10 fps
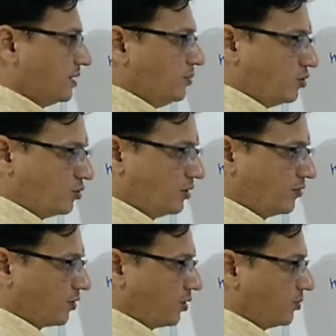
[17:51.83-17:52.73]
removed
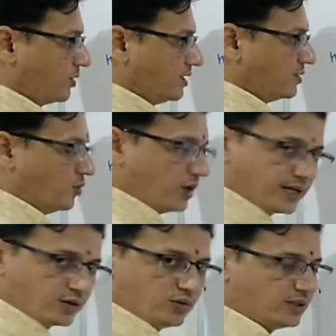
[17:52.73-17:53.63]
from these
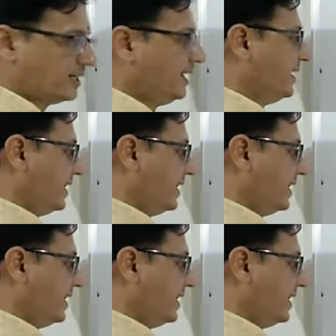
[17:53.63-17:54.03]
molecules,